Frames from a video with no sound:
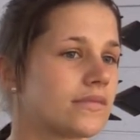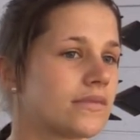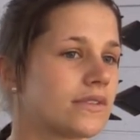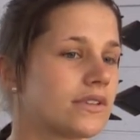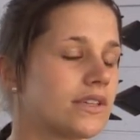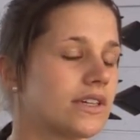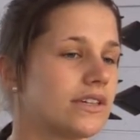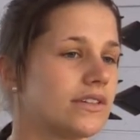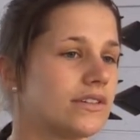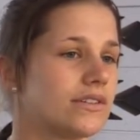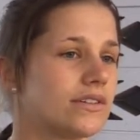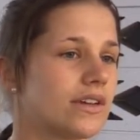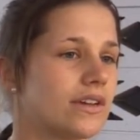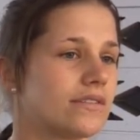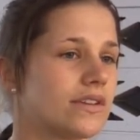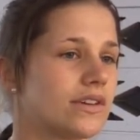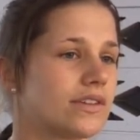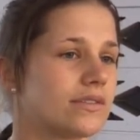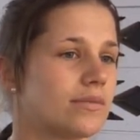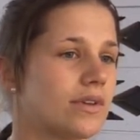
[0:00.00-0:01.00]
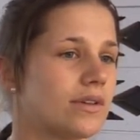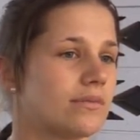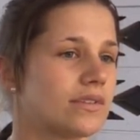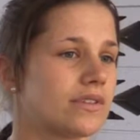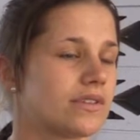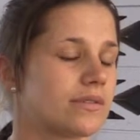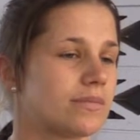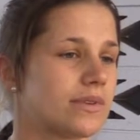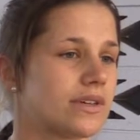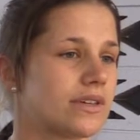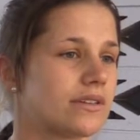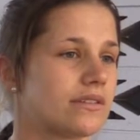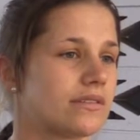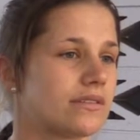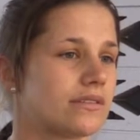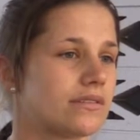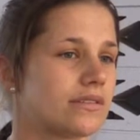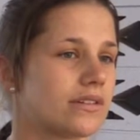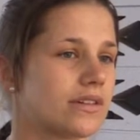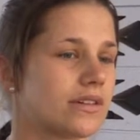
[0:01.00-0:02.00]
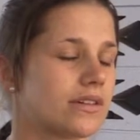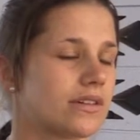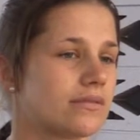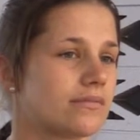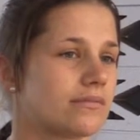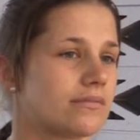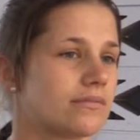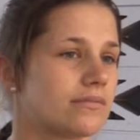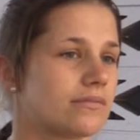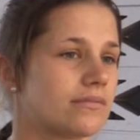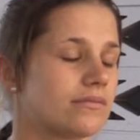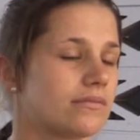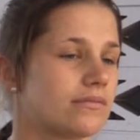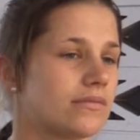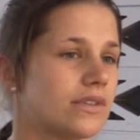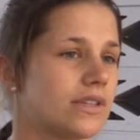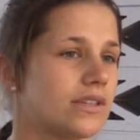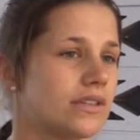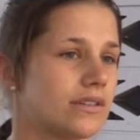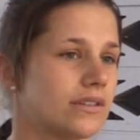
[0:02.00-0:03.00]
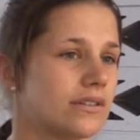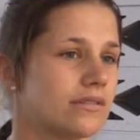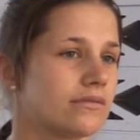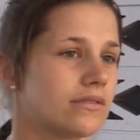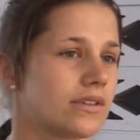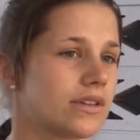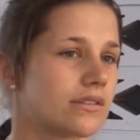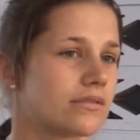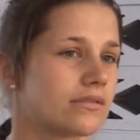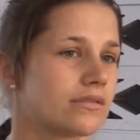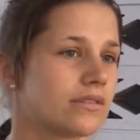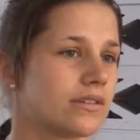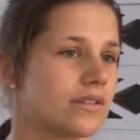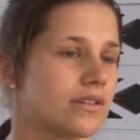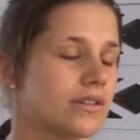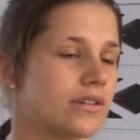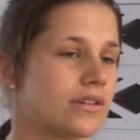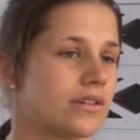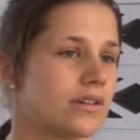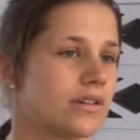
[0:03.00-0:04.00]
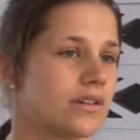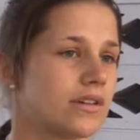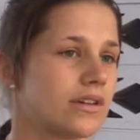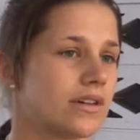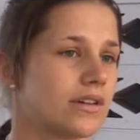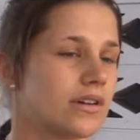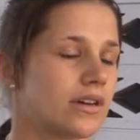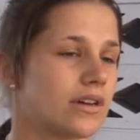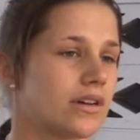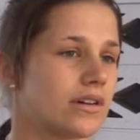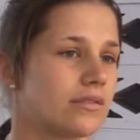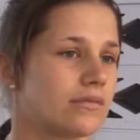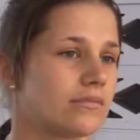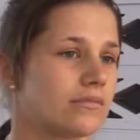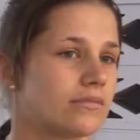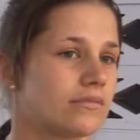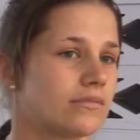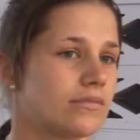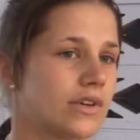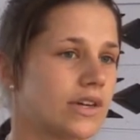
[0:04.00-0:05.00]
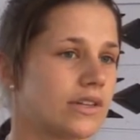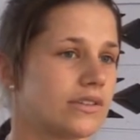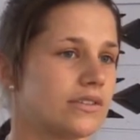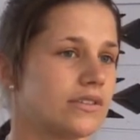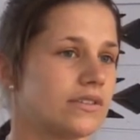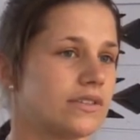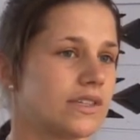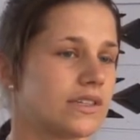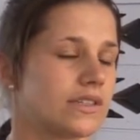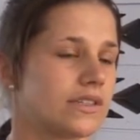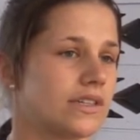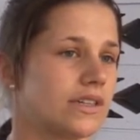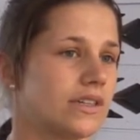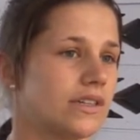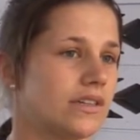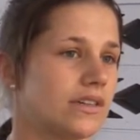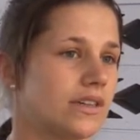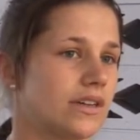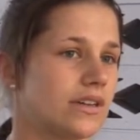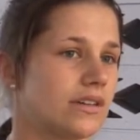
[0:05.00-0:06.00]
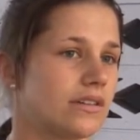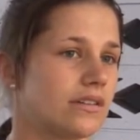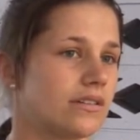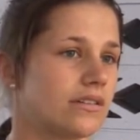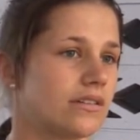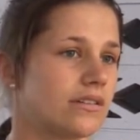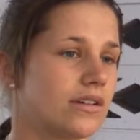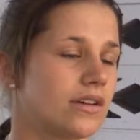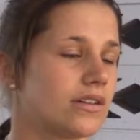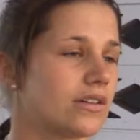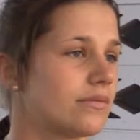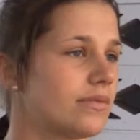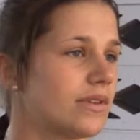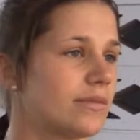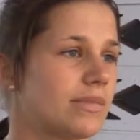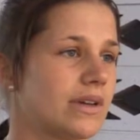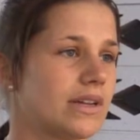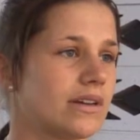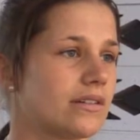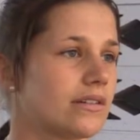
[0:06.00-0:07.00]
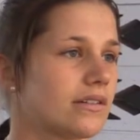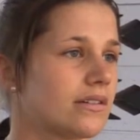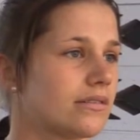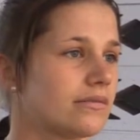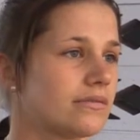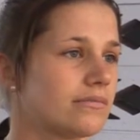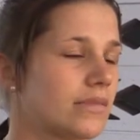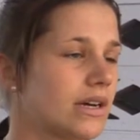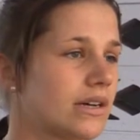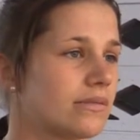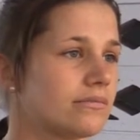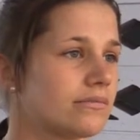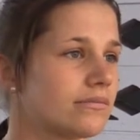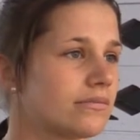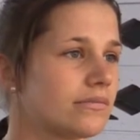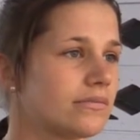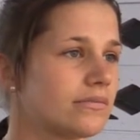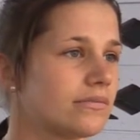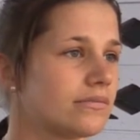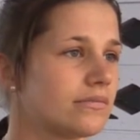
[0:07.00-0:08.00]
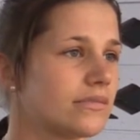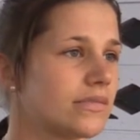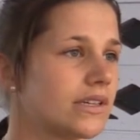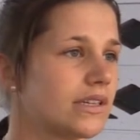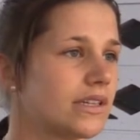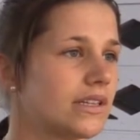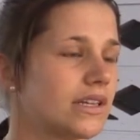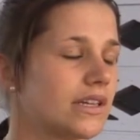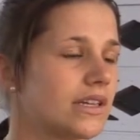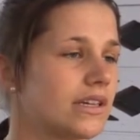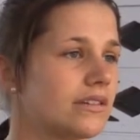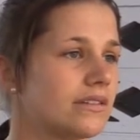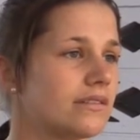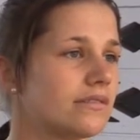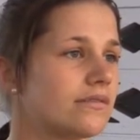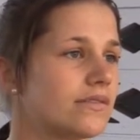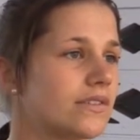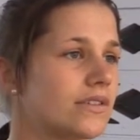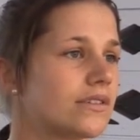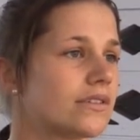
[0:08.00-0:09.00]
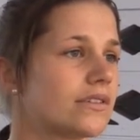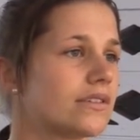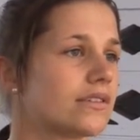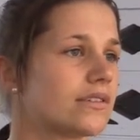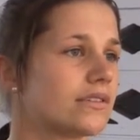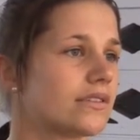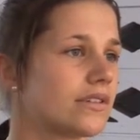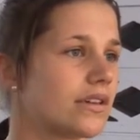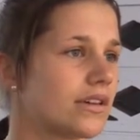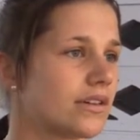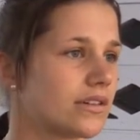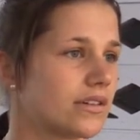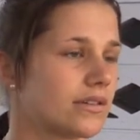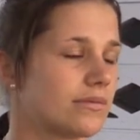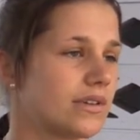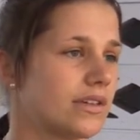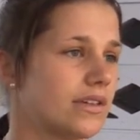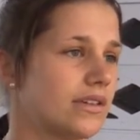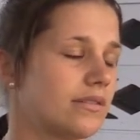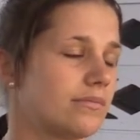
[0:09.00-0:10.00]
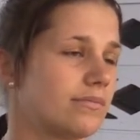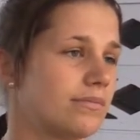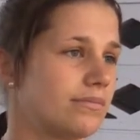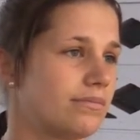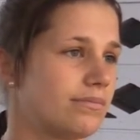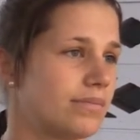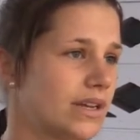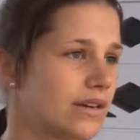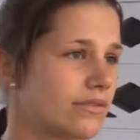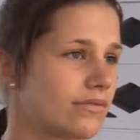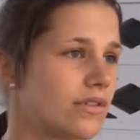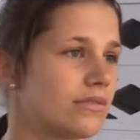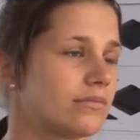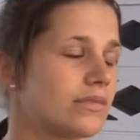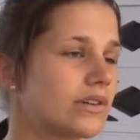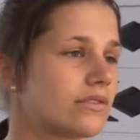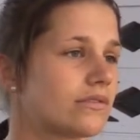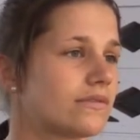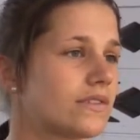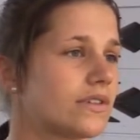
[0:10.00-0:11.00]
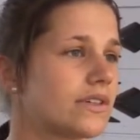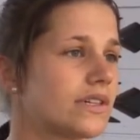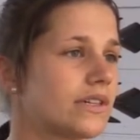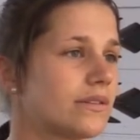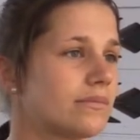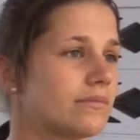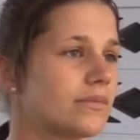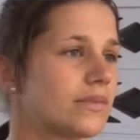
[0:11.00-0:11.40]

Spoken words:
Yeah, you do have those moments, but in the long run, when I do succeed, I'm going to be a better mum in the end for it. I'm going to be a better role model for him.